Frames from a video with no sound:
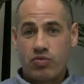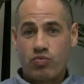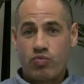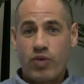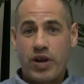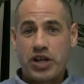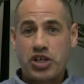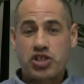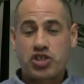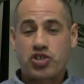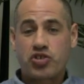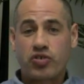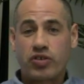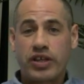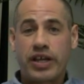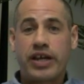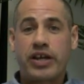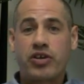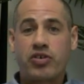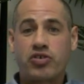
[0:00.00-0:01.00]
register
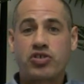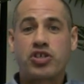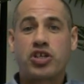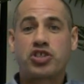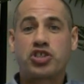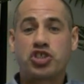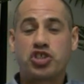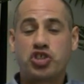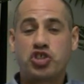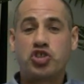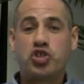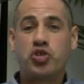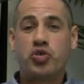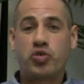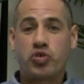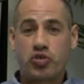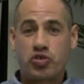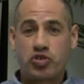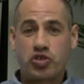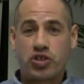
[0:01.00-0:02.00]
later, such as
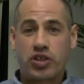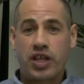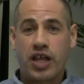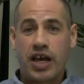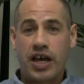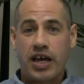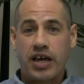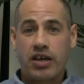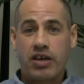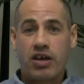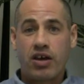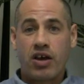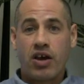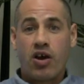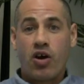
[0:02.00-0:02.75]
June or July